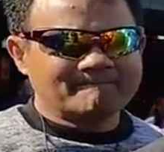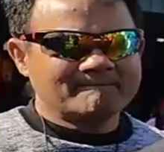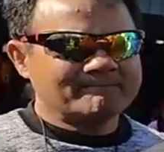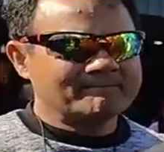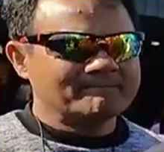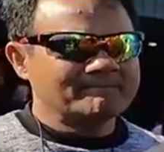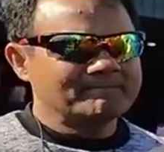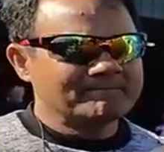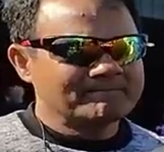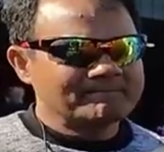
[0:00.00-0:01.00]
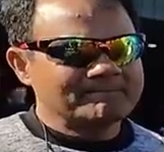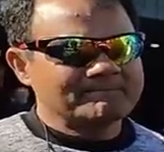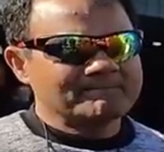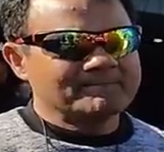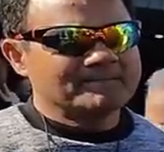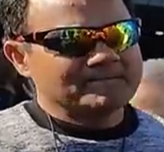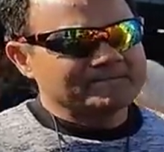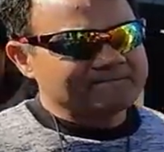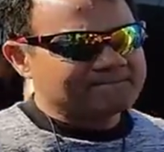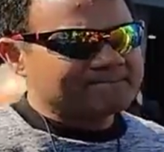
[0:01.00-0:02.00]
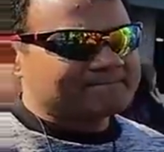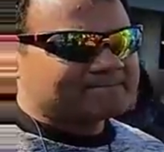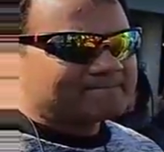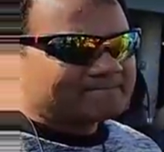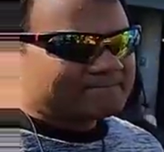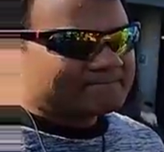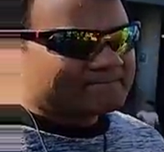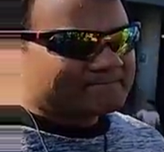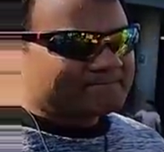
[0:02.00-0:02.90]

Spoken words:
The person shown says nothing.